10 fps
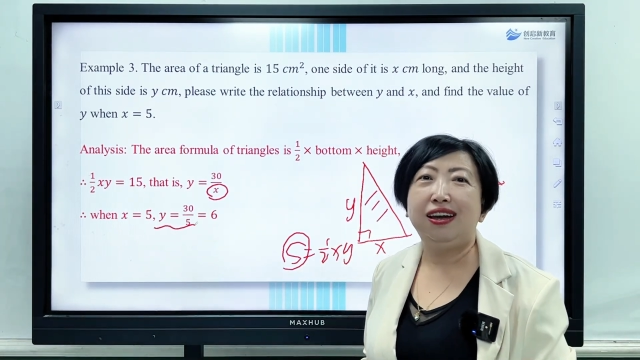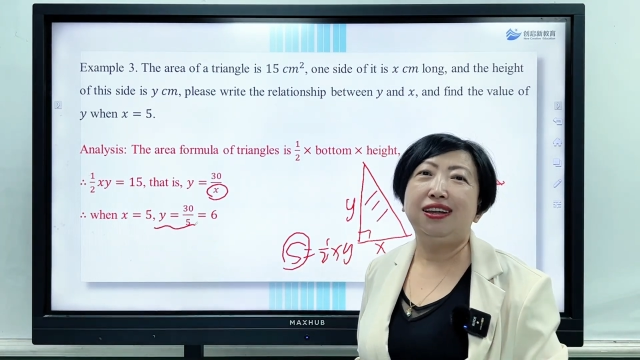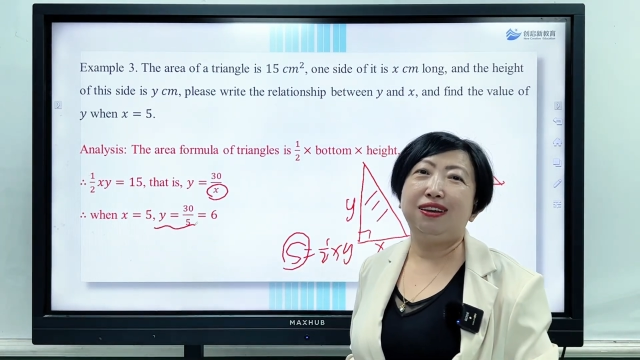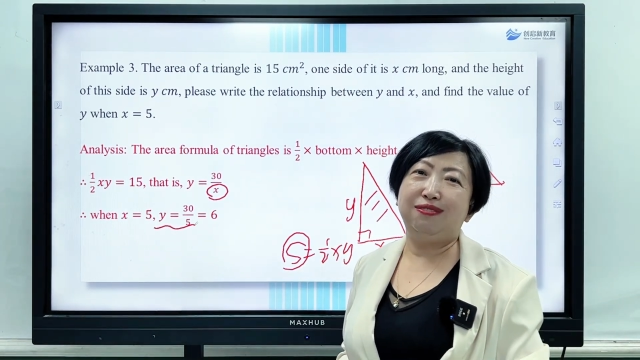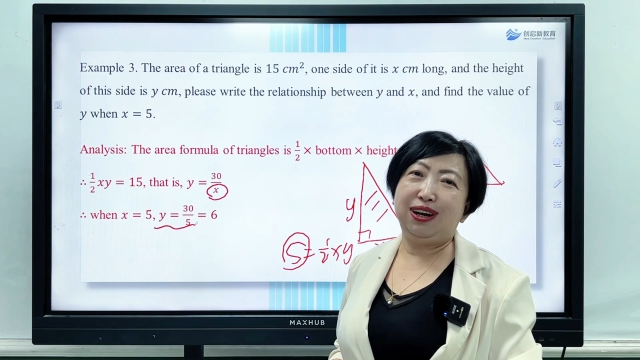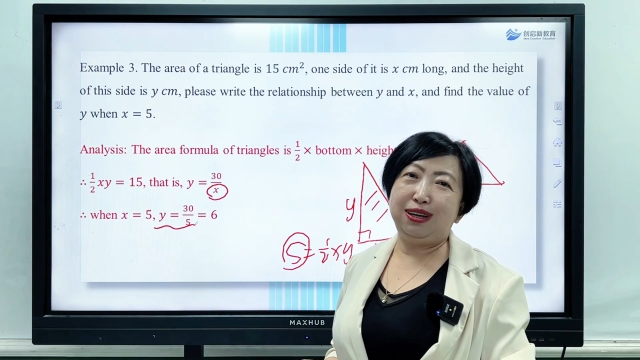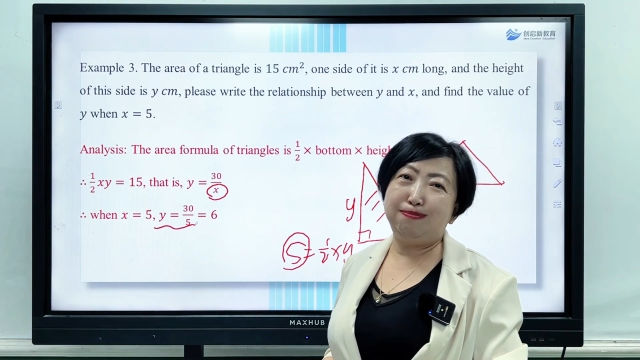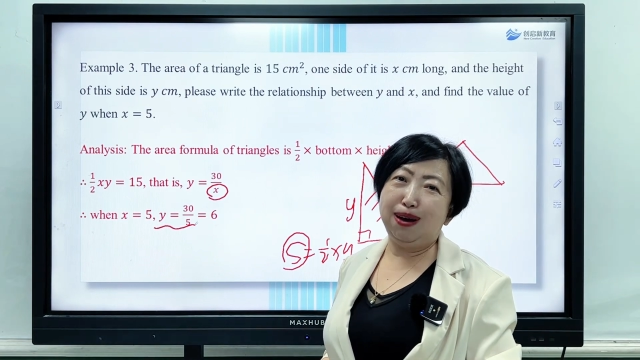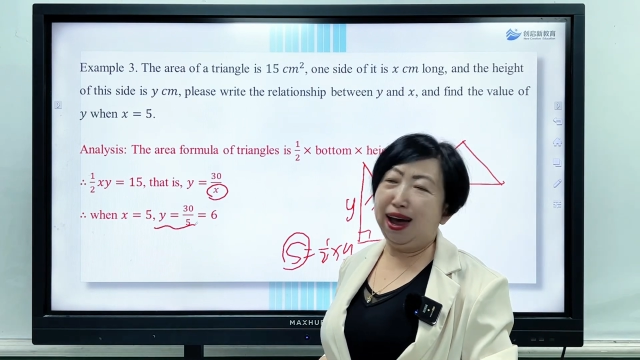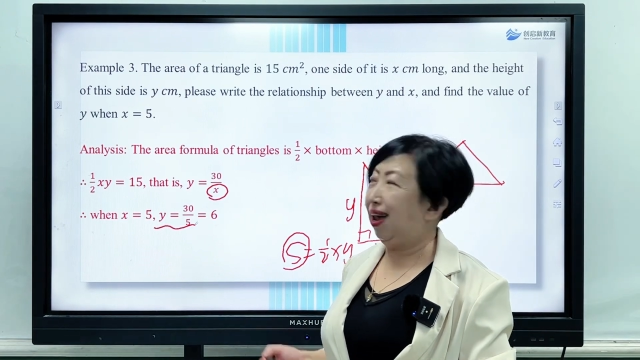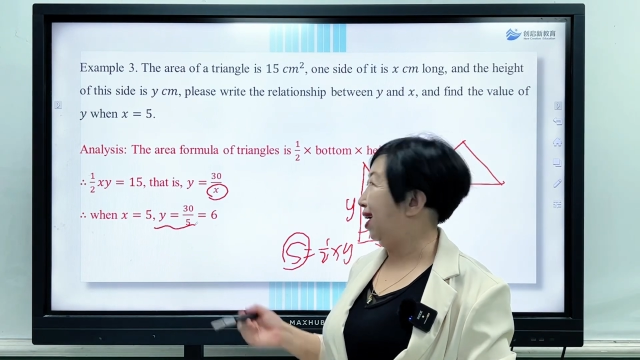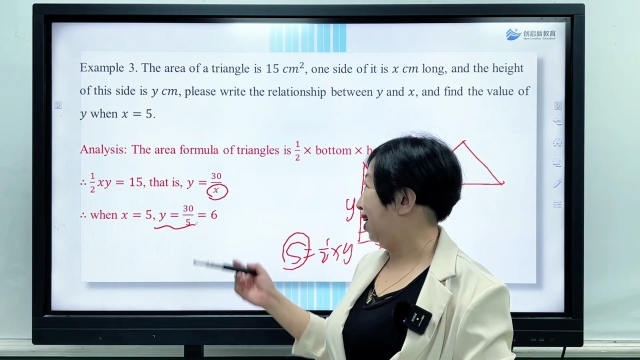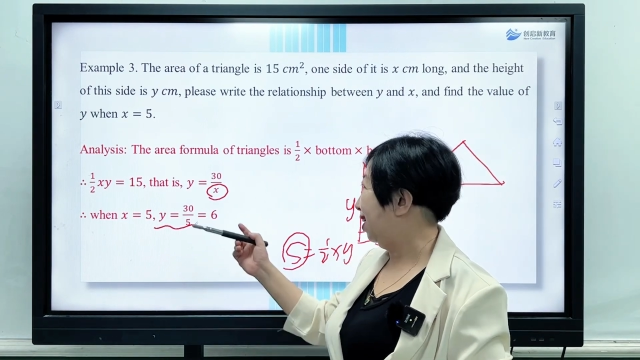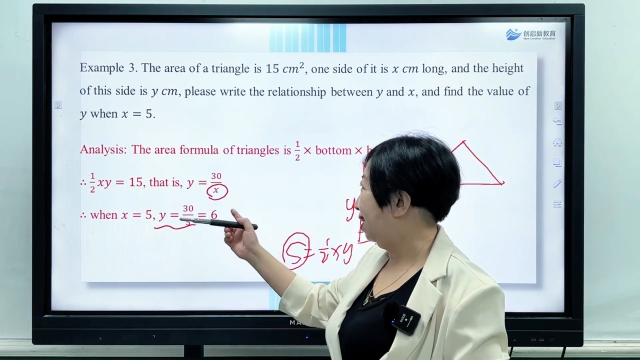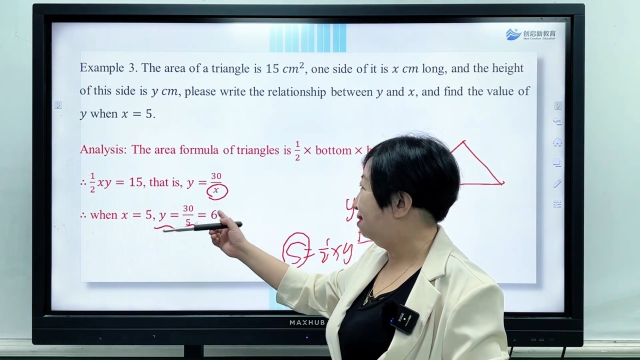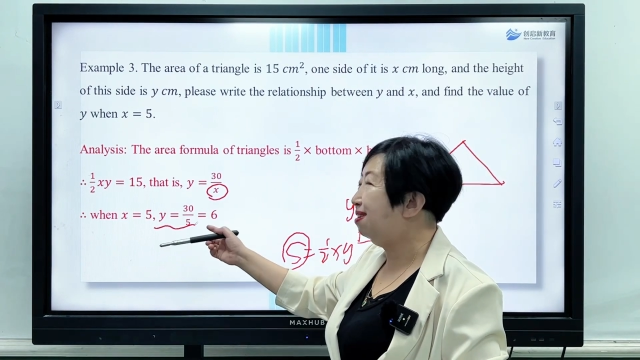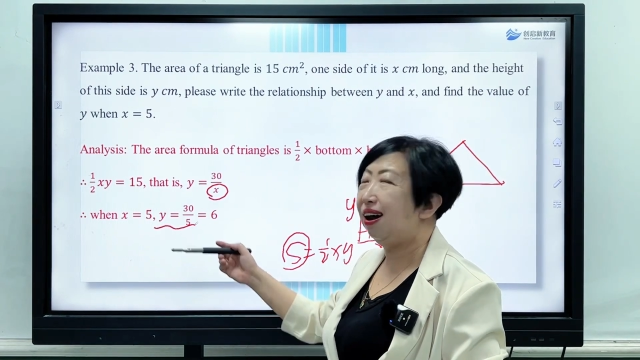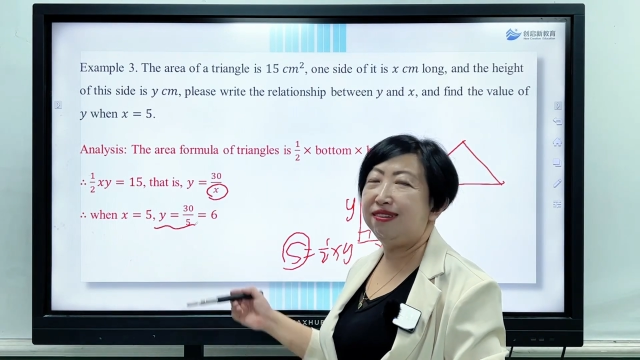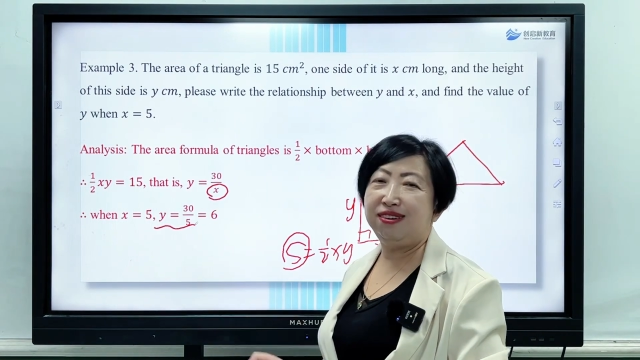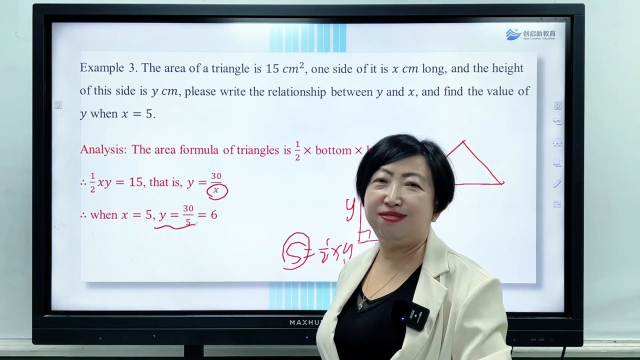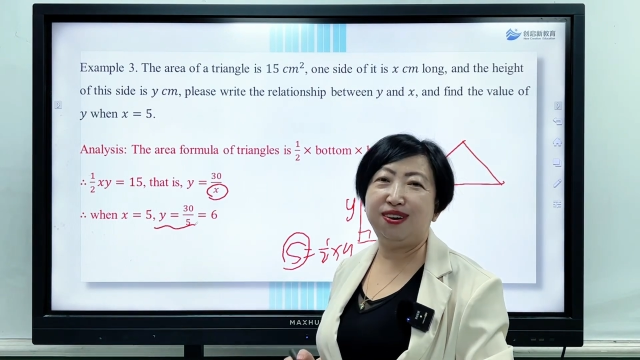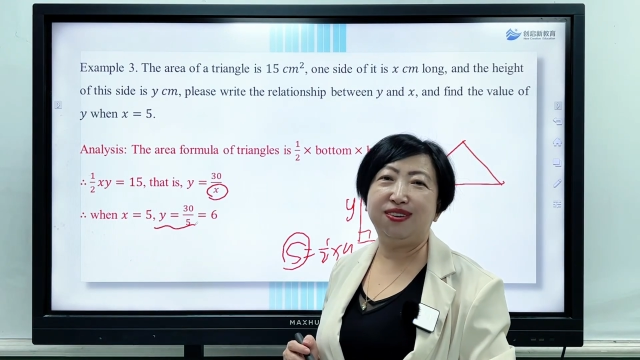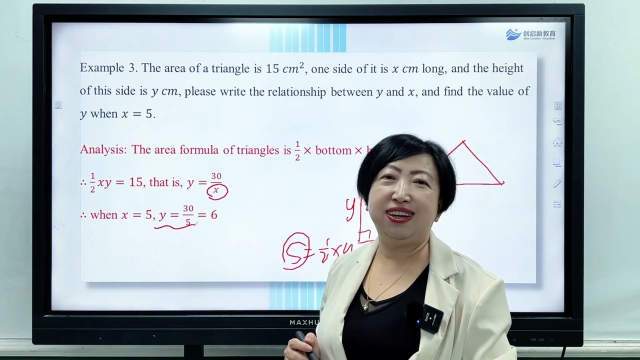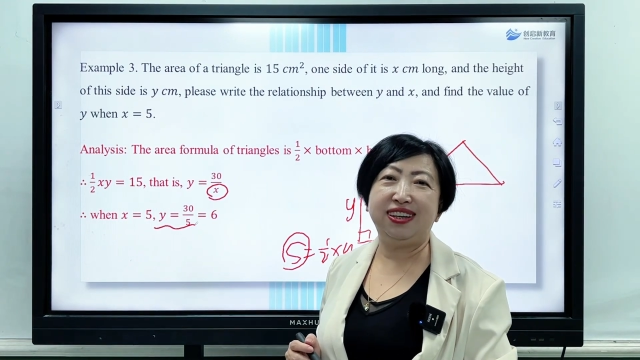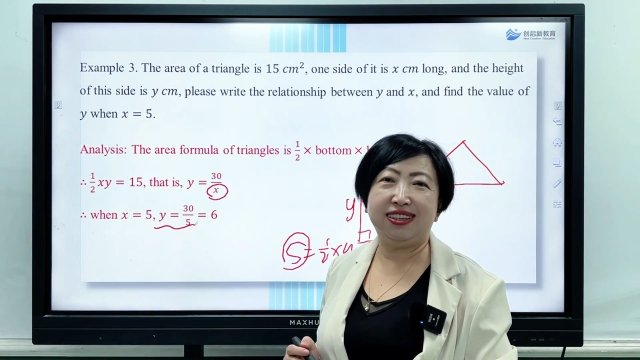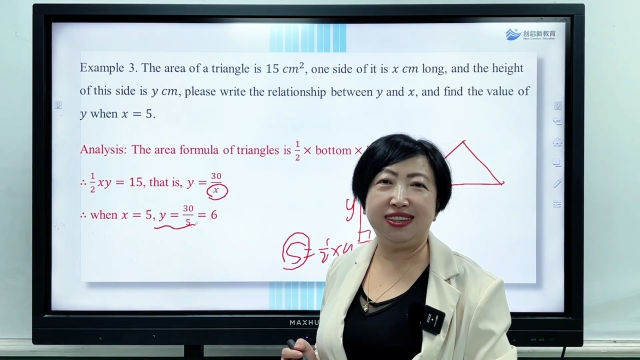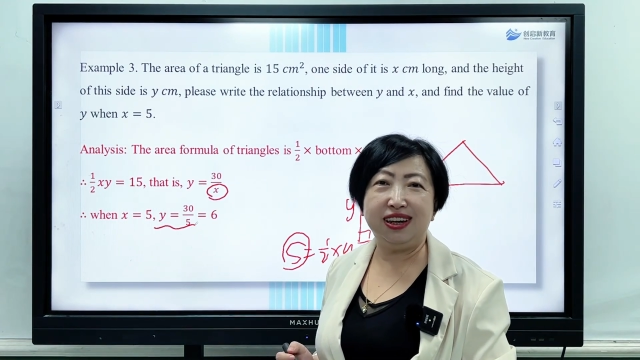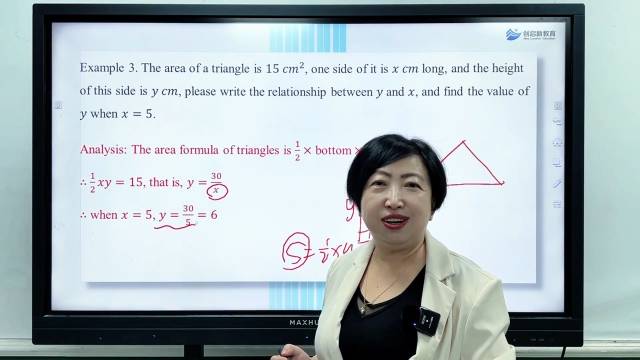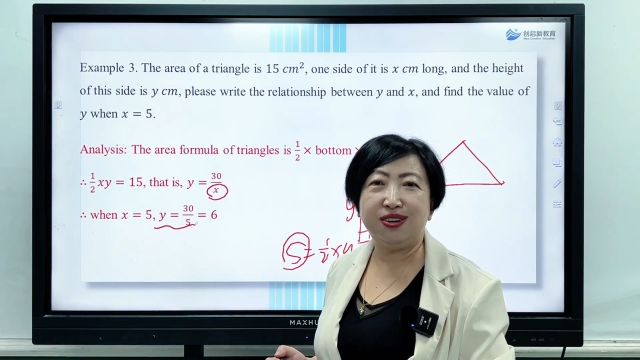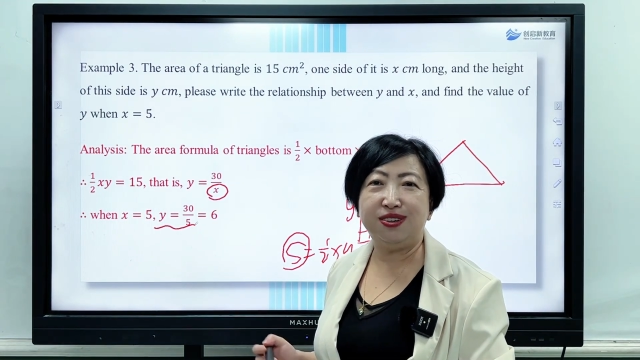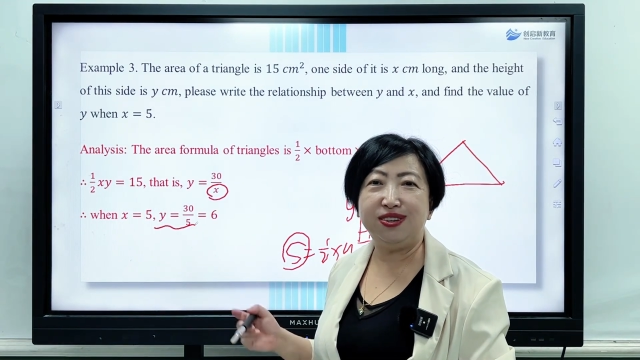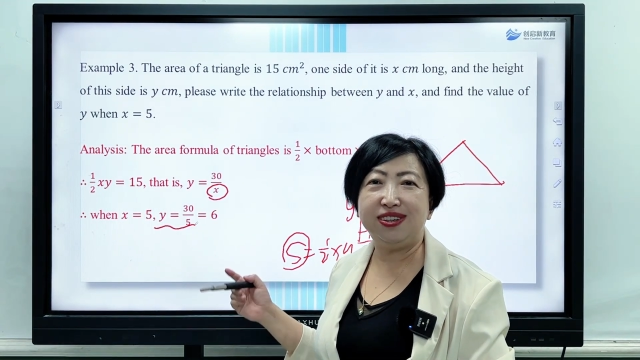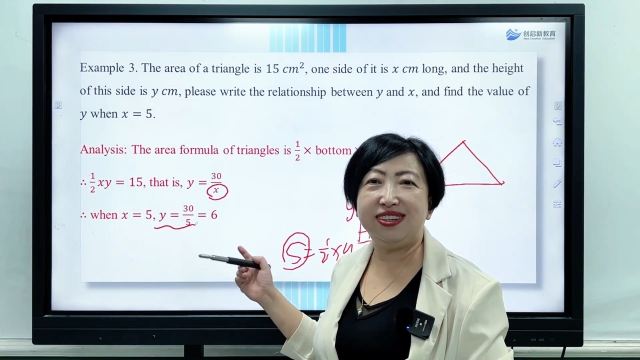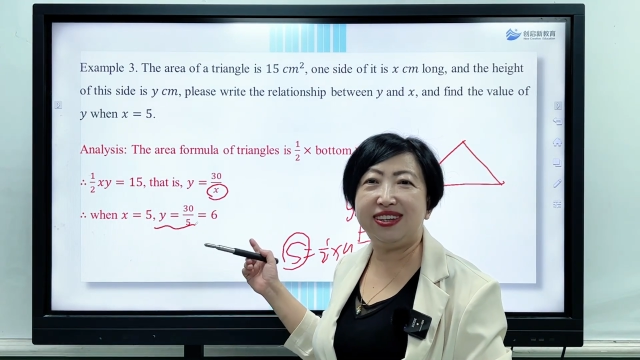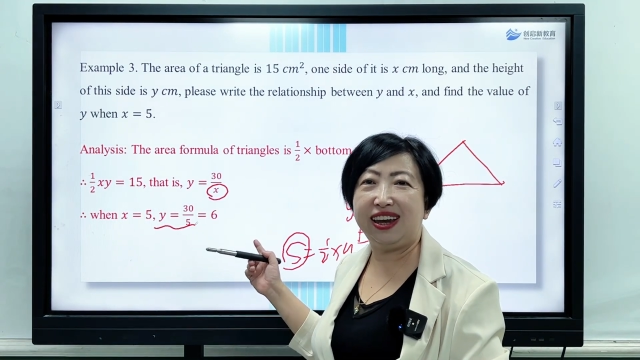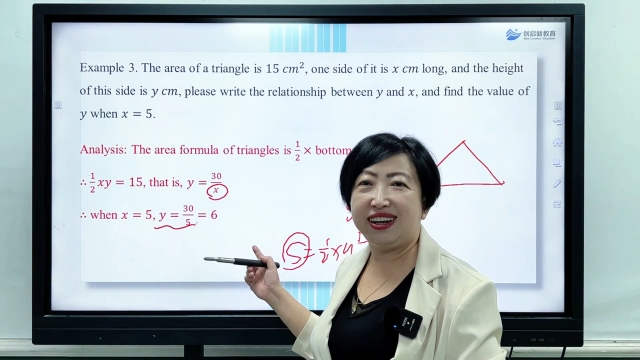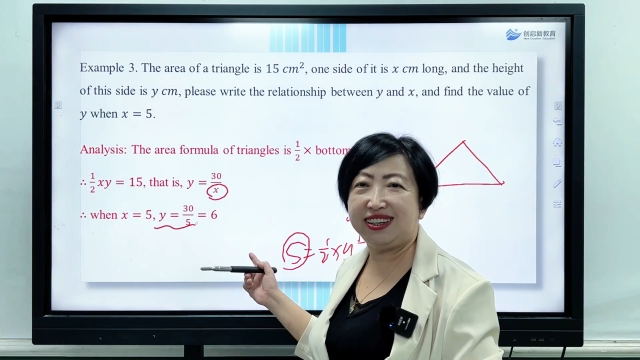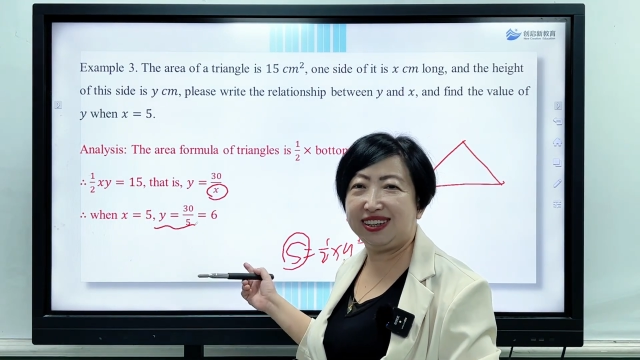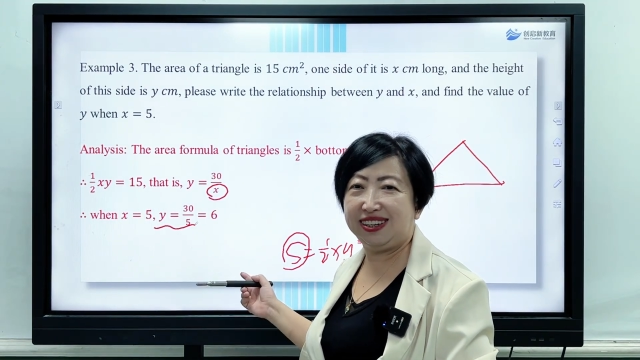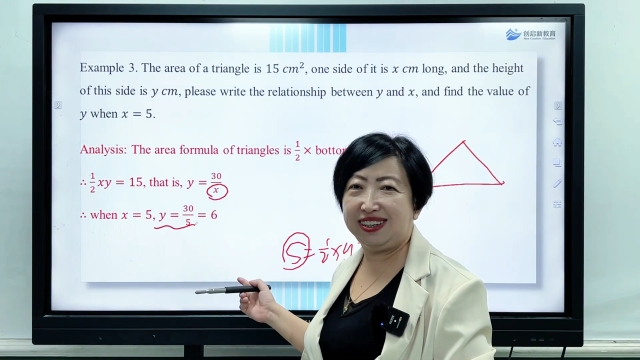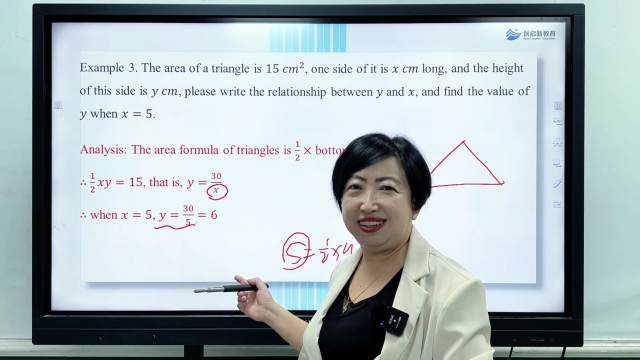divided by 5, of course it equals 6.